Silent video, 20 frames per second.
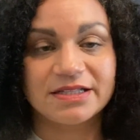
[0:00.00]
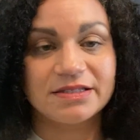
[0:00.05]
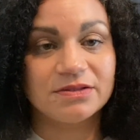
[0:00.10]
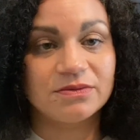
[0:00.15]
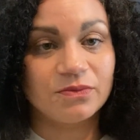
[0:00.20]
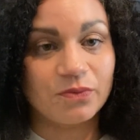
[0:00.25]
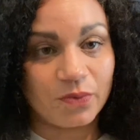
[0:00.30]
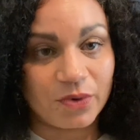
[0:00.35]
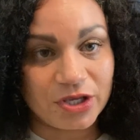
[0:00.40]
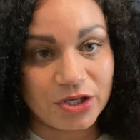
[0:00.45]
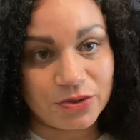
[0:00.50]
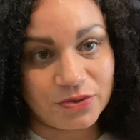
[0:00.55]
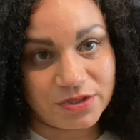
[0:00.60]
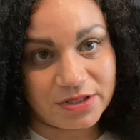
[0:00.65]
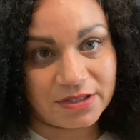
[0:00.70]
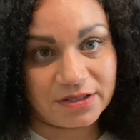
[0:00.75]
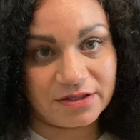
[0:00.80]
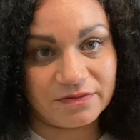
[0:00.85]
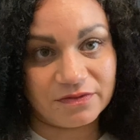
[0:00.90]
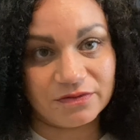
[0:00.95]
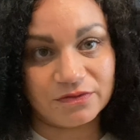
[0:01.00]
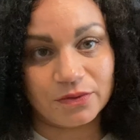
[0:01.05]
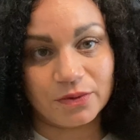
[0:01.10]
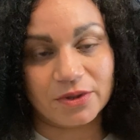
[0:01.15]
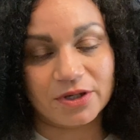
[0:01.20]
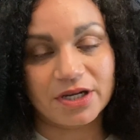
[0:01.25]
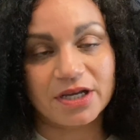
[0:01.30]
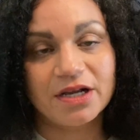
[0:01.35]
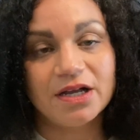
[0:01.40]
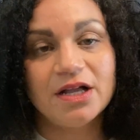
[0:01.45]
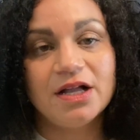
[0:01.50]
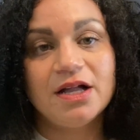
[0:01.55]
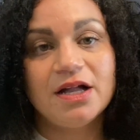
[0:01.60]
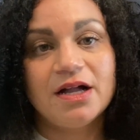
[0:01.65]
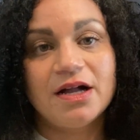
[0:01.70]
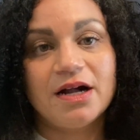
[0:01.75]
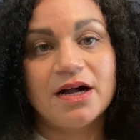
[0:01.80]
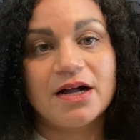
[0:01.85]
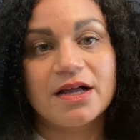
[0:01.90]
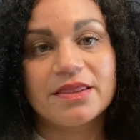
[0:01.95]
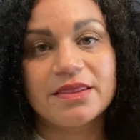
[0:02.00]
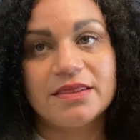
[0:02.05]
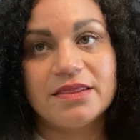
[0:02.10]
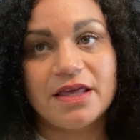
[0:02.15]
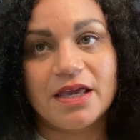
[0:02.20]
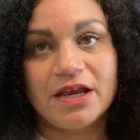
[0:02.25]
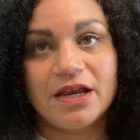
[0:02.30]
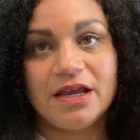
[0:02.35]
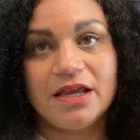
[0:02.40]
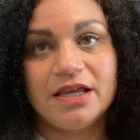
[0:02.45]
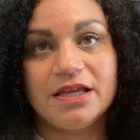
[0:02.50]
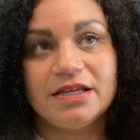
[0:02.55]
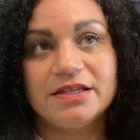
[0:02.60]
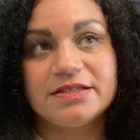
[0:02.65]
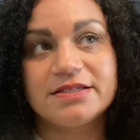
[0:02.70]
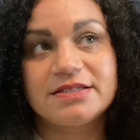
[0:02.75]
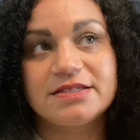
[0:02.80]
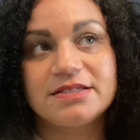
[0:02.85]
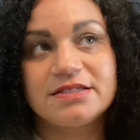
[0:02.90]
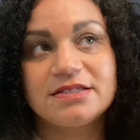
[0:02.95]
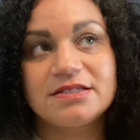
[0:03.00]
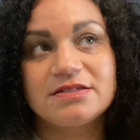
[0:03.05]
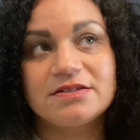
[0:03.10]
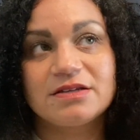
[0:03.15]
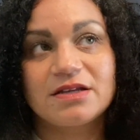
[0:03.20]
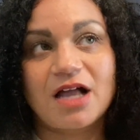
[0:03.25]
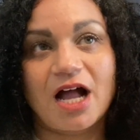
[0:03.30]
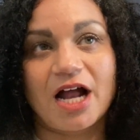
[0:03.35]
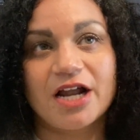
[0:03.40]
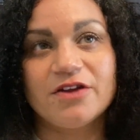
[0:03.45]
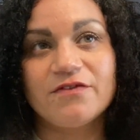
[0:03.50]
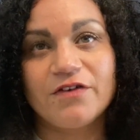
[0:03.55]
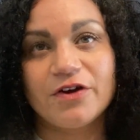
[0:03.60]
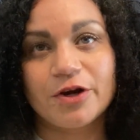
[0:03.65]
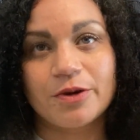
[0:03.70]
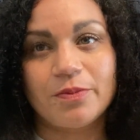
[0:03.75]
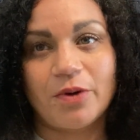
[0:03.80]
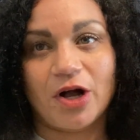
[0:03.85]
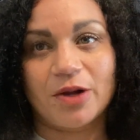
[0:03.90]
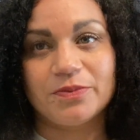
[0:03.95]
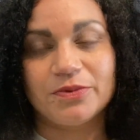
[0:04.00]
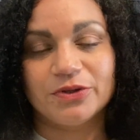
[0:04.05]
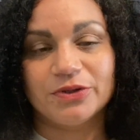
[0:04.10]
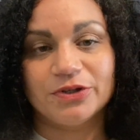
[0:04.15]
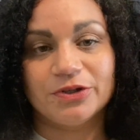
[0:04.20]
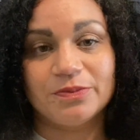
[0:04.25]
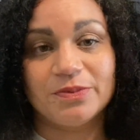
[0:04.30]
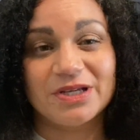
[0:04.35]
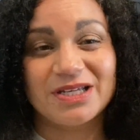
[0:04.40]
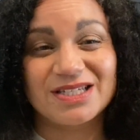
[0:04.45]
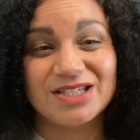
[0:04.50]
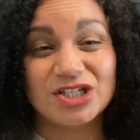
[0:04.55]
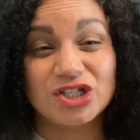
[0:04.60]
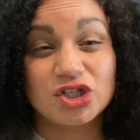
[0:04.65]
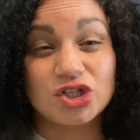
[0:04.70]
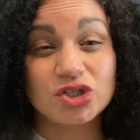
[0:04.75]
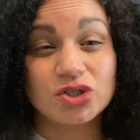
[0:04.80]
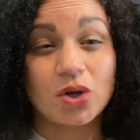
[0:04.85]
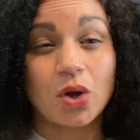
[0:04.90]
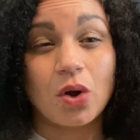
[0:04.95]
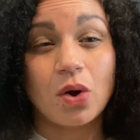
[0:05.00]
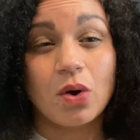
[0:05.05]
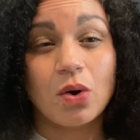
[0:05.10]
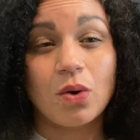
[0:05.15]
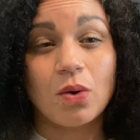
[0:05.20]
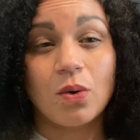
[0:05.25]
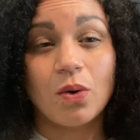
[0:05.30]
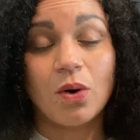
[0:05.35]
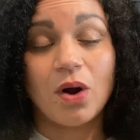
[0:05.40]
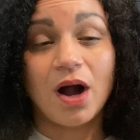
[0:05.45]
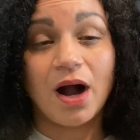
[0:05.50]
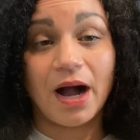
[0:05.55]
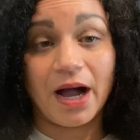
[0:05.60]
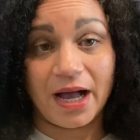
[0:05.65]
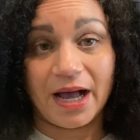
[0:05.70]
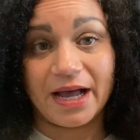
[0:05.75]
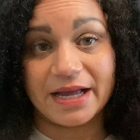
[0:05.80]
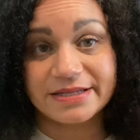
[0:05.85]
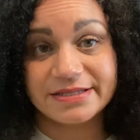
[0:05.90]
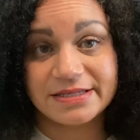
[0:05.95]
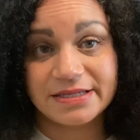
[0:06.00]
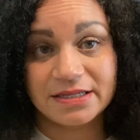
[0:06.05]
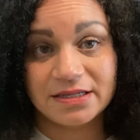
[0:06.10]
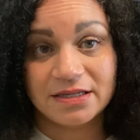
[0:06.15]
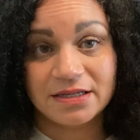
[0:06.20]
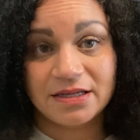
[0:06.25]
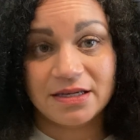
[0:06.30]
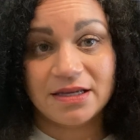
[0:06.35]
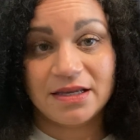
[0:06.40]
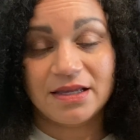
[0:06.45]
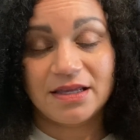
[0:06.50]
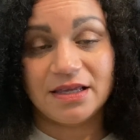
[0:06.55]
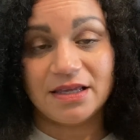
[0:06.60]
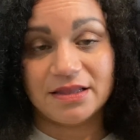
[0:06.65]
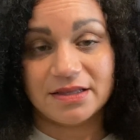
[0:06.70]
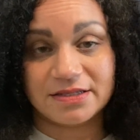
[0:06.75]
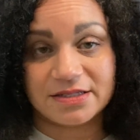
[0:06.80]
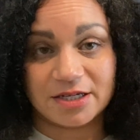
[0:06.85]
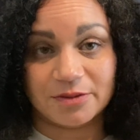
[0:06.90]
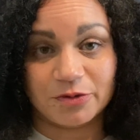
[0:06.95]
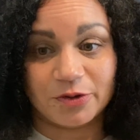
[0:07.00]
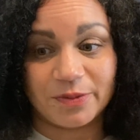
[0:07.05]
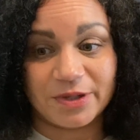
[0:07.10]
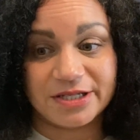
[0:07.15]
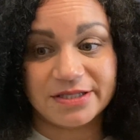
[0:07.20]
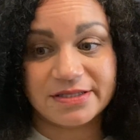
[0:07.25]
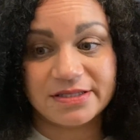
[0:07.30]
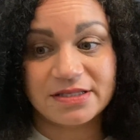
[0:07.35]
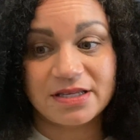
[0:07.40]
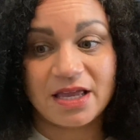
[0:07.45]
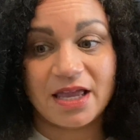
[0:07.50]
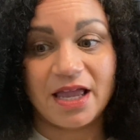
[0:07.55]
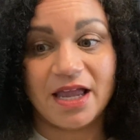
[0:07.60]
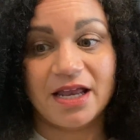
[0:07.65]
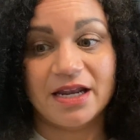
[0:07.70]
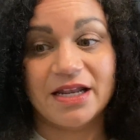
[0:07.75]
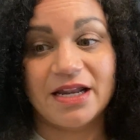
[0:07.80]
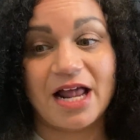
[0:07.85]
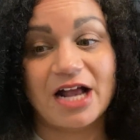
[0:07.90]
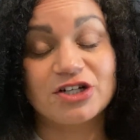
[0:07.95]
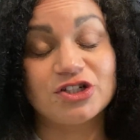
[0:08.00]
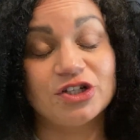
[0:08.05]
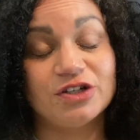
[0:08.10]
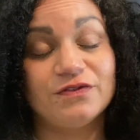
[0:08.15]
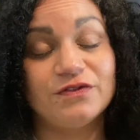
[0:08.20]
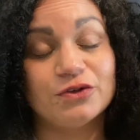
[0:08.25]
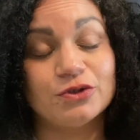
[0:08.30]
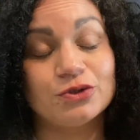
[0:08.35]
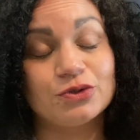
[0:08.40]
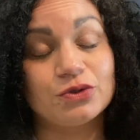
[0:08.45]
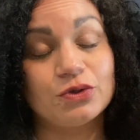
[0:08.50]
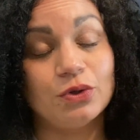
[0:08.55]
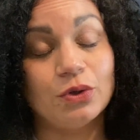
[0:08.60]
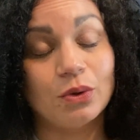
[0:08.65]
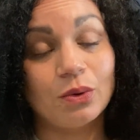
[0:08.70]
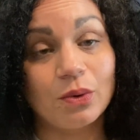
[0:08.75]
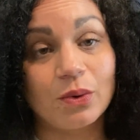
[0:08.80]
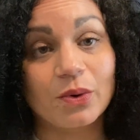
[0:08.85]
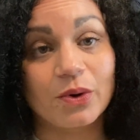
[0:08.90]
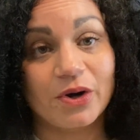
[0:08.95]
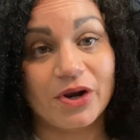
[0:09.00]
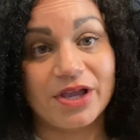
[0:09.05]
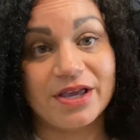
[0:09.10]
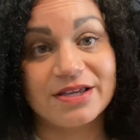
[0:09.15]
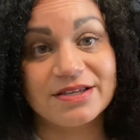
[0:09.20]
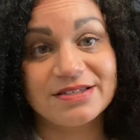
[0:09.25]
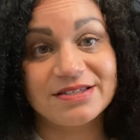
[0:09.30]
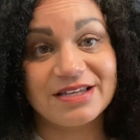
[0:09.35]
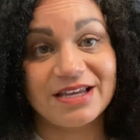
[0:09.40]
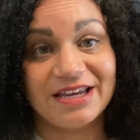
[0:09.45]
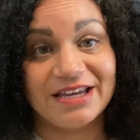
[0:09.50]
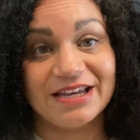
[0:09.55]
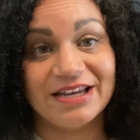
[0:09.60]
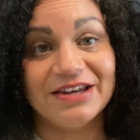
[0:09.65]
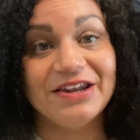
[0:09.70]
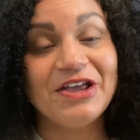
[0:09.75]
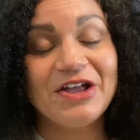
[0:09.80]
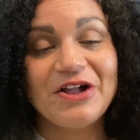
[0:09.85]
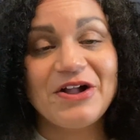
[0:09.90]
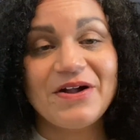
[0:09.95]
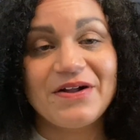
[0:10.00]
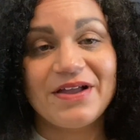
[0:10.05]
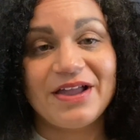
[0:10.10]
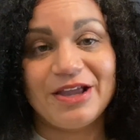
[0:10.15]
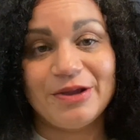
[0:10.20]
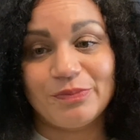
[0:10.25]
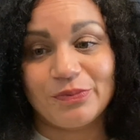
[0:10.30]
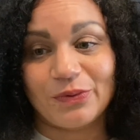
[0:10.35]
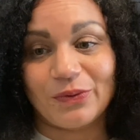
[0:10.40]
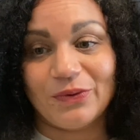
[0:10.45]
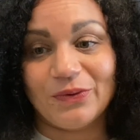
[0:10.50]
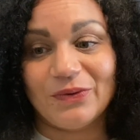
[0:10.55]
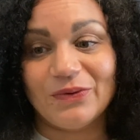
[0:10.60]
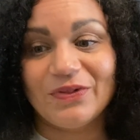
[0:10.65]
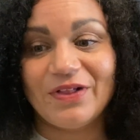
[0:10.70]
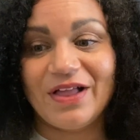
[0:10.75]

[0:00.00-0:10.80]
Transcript: we used to live in Florida, it's kind of very popular because it's so hot in the summer months, and it actually feels glorious in April